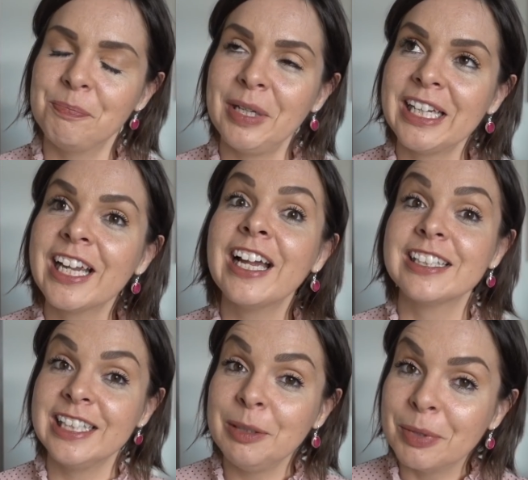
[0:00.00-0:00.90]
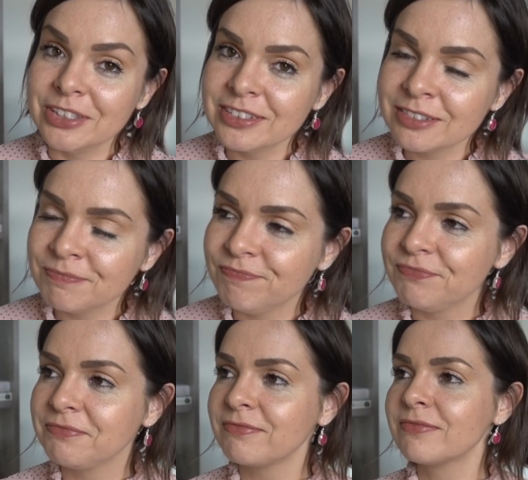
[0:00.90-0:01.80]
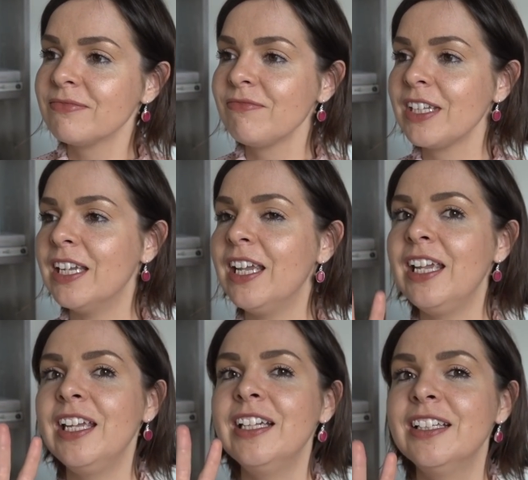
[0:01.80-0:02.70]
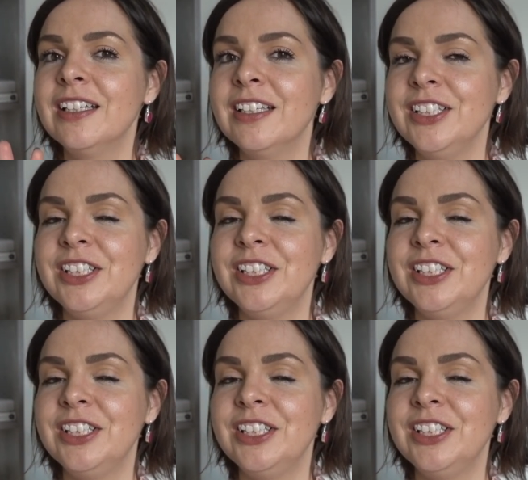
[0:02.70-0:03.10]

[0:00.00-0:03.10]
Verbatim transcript: big cat keepers in